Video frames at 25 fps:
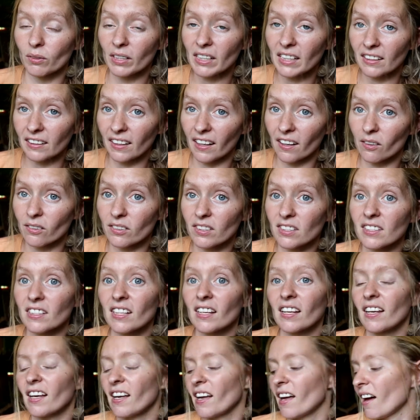read-alouds.
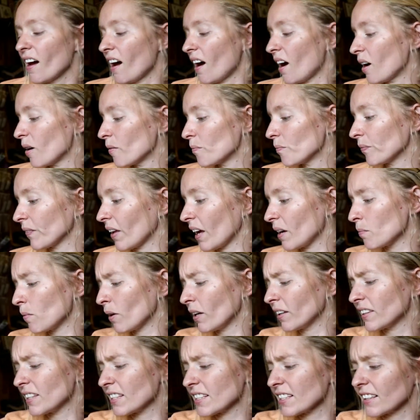I
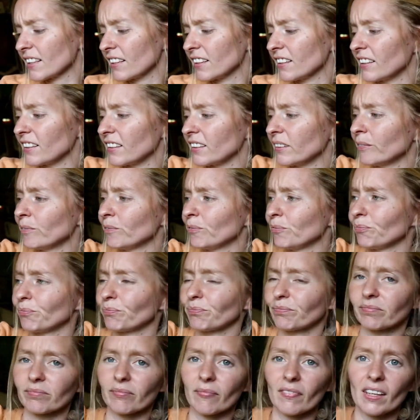bought this little
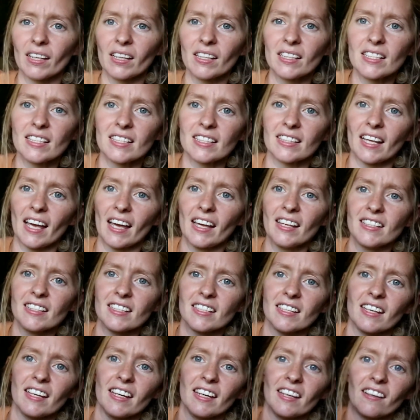set
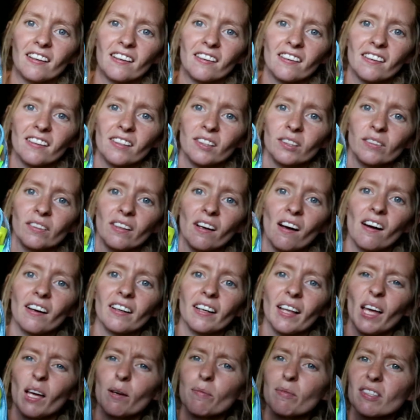here on
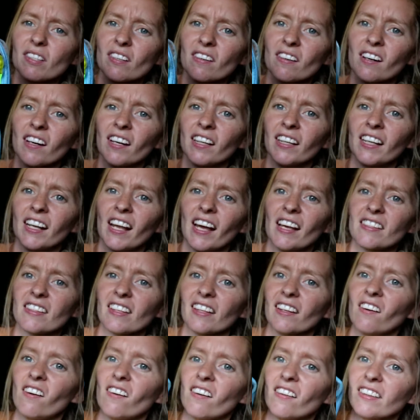Amazon. It has
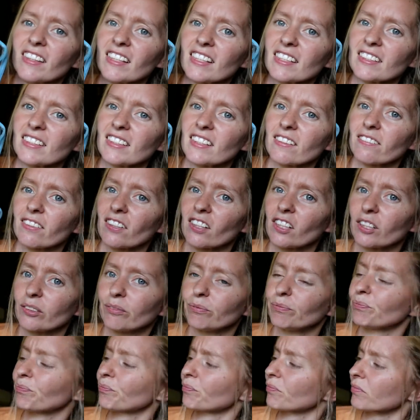like all these different
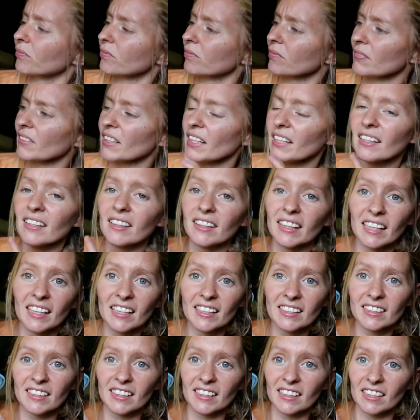
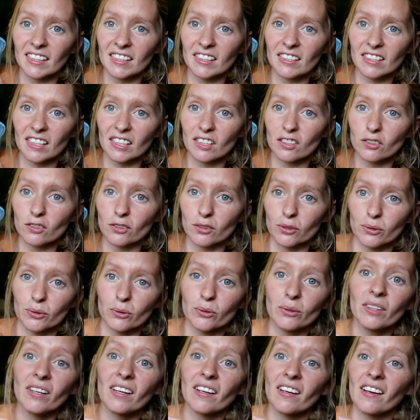things the kids can
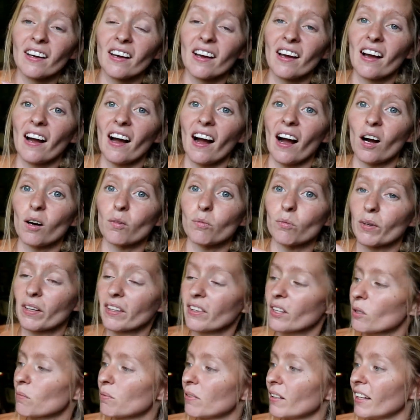do with
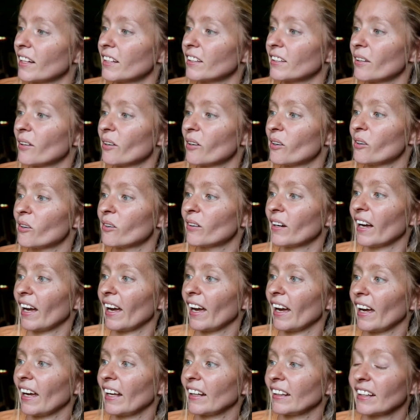their Play-Doh,
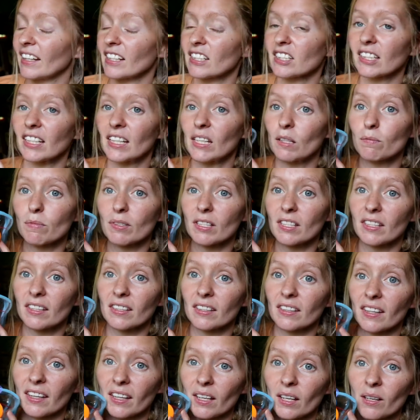and this keeps
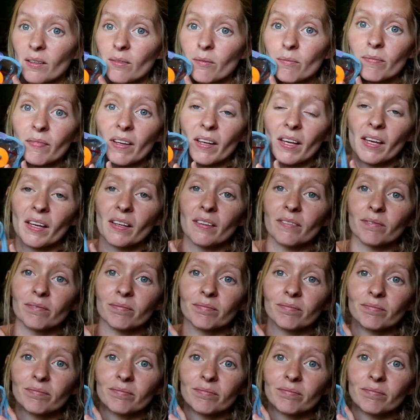them, and